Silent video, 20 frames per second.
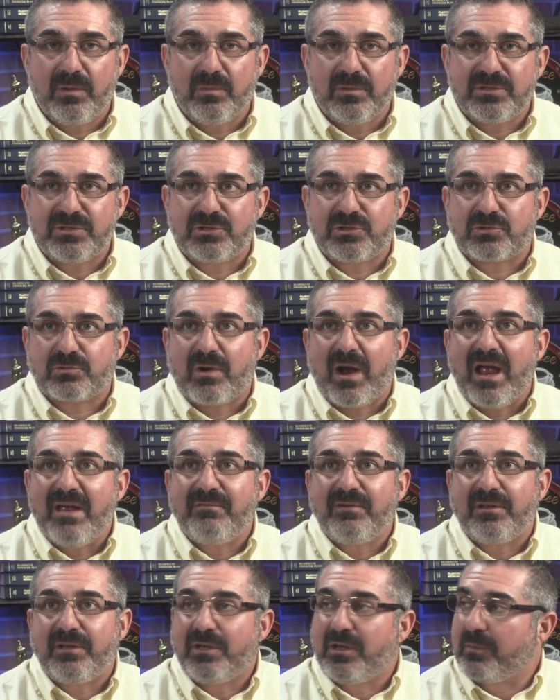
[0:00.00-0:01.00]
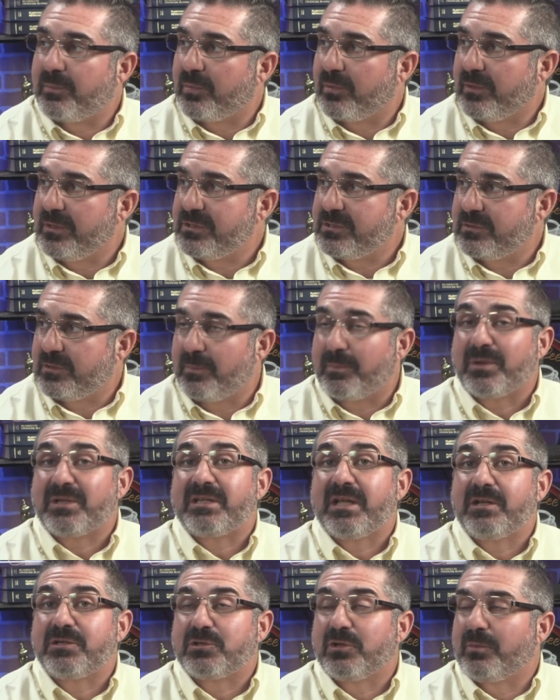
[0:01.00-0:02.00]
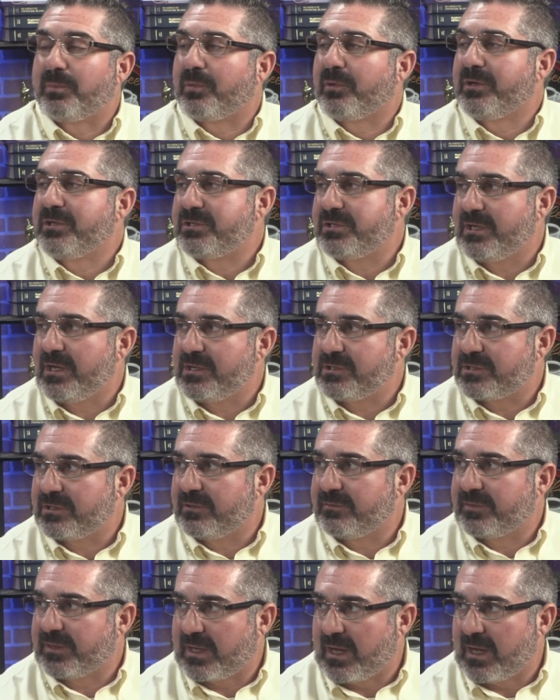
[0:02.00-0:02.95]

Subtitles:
What's driving the potential appreciation of the